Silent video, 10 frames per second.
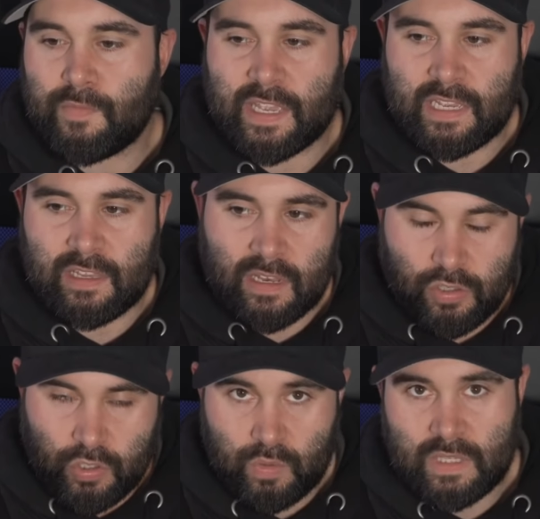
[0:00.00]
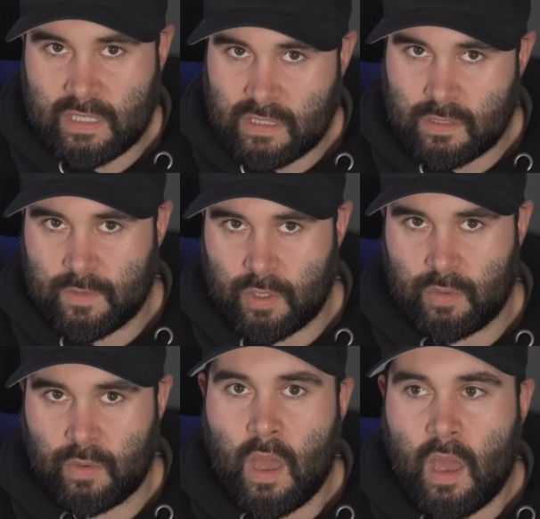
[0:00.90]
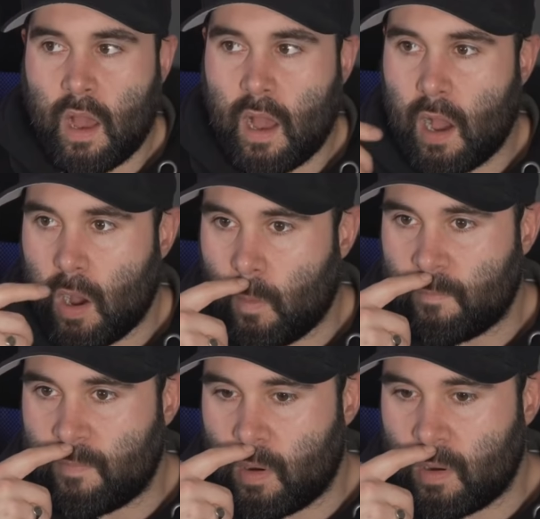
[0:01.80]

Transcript: They can do the interview on,